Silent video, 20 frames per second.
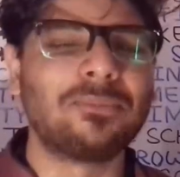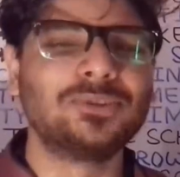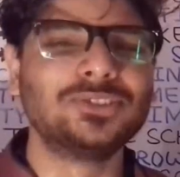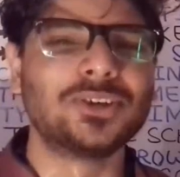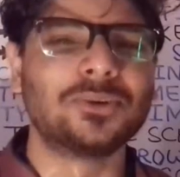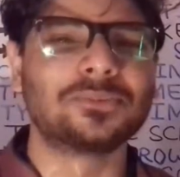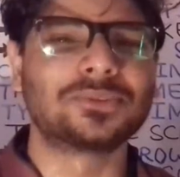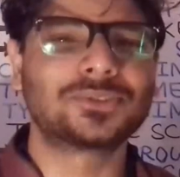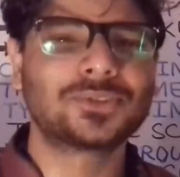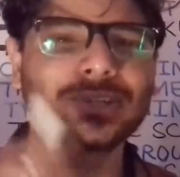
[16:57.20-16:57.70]

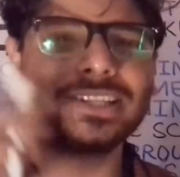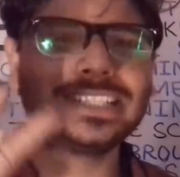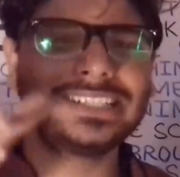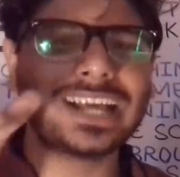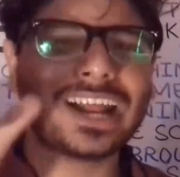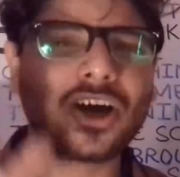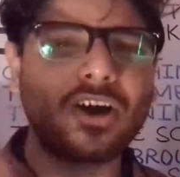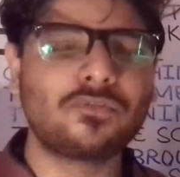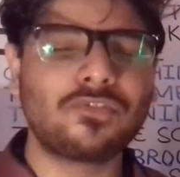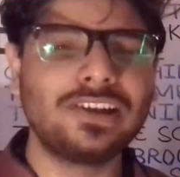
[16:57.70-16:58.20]
ribosomes. So these
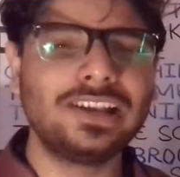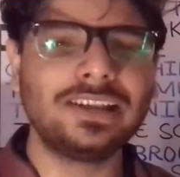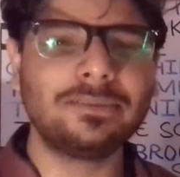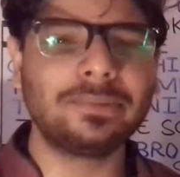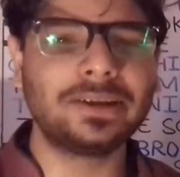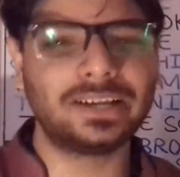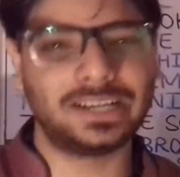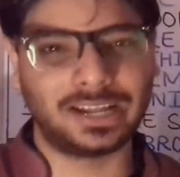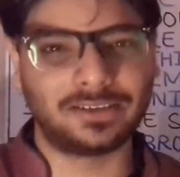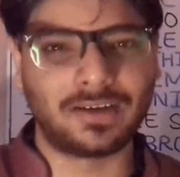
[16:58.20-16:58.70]
are often
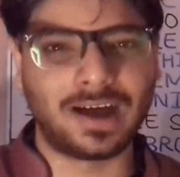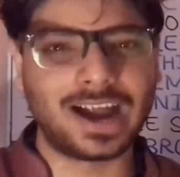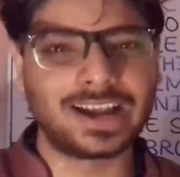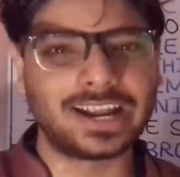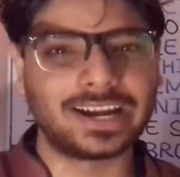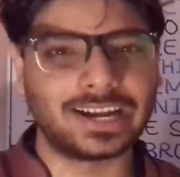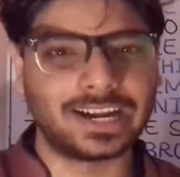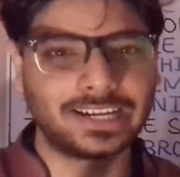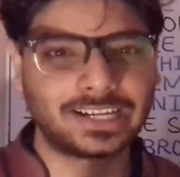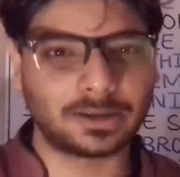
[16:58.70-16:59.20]
being
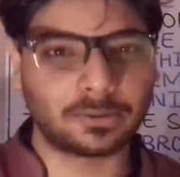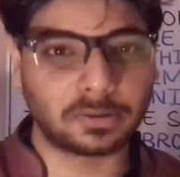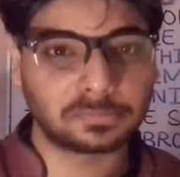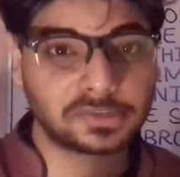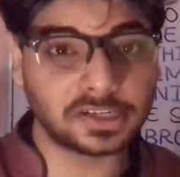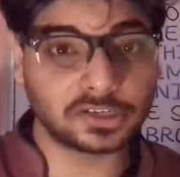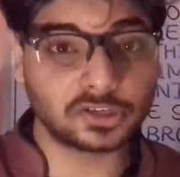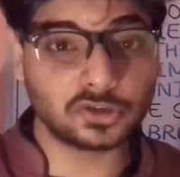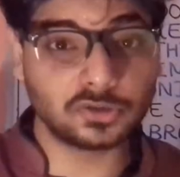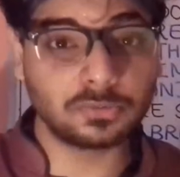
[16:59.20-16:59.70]
divided in terms
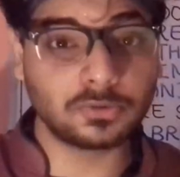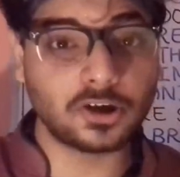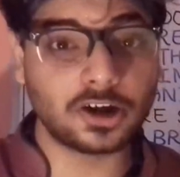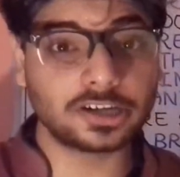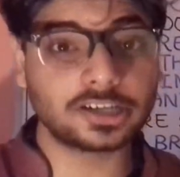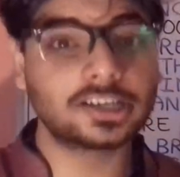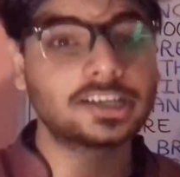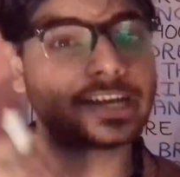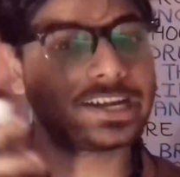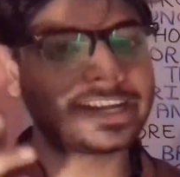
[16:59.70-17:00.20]
of the two
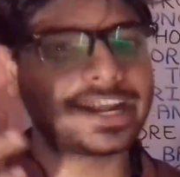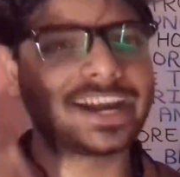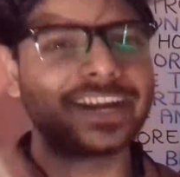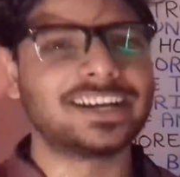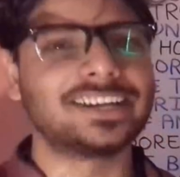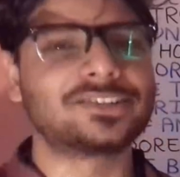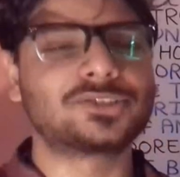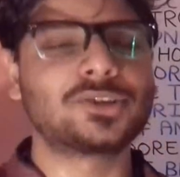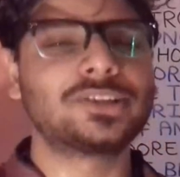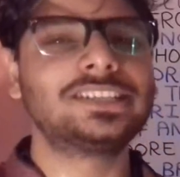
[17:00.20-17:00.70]
broad
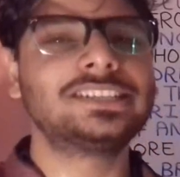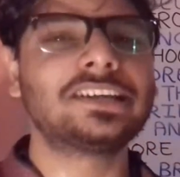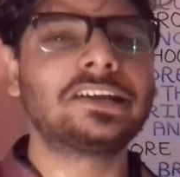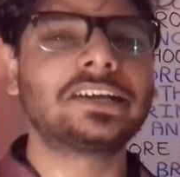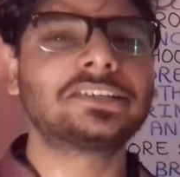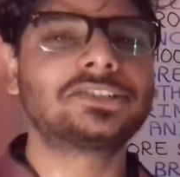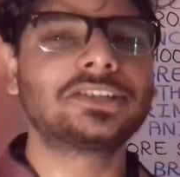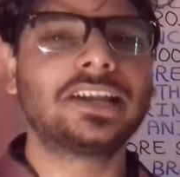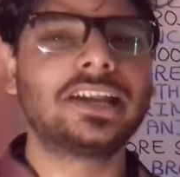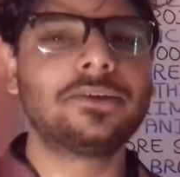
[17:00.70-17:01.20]
categories. So these are
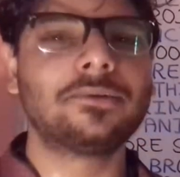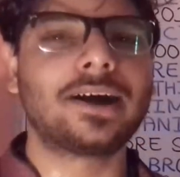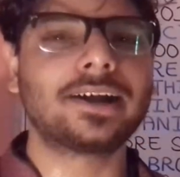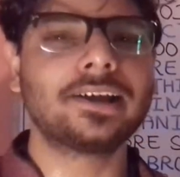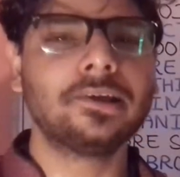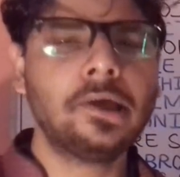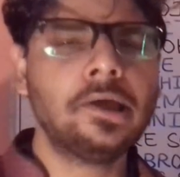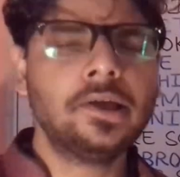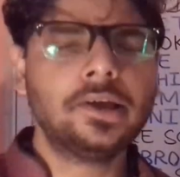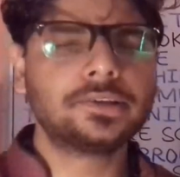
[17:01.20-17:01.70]
actually
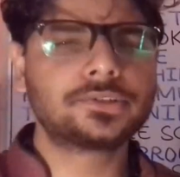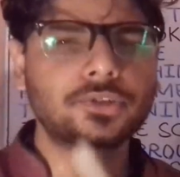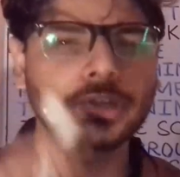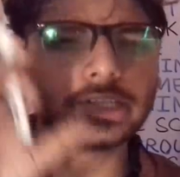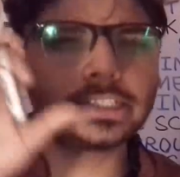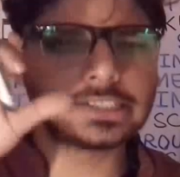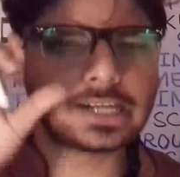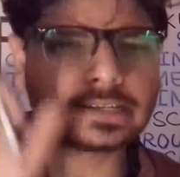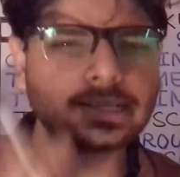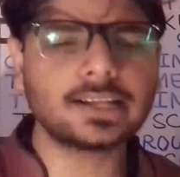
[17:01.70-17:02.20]
what?
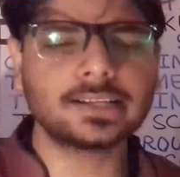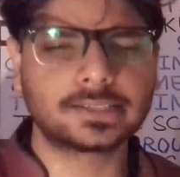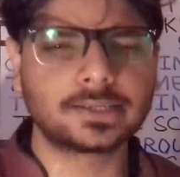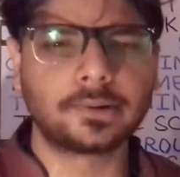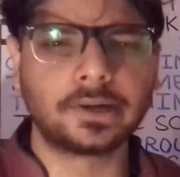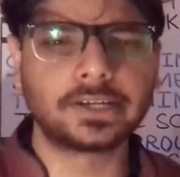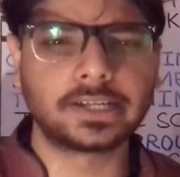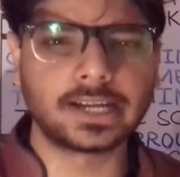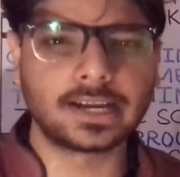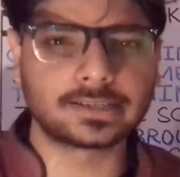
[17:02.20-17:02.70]
So these are the
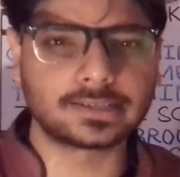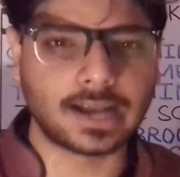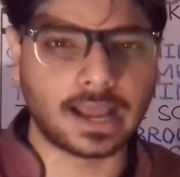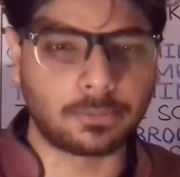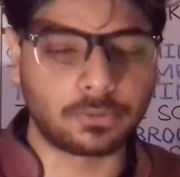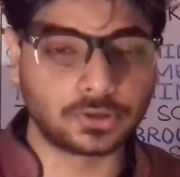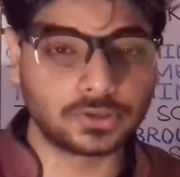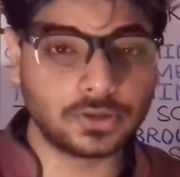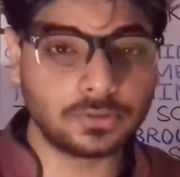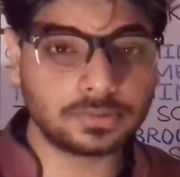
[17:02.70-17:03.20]
70S
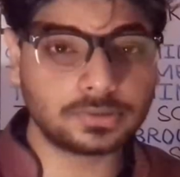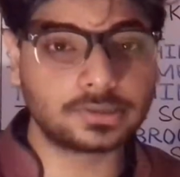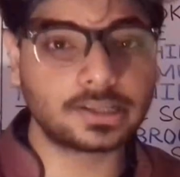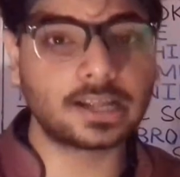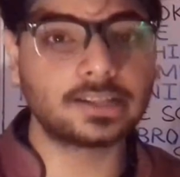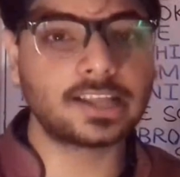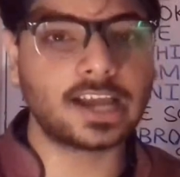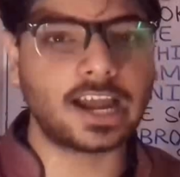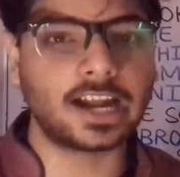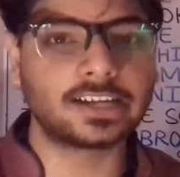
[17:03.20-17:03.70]
ribosomes,
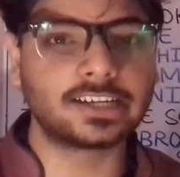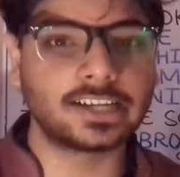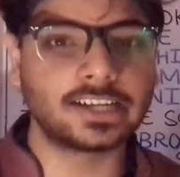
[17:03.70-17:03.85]
then the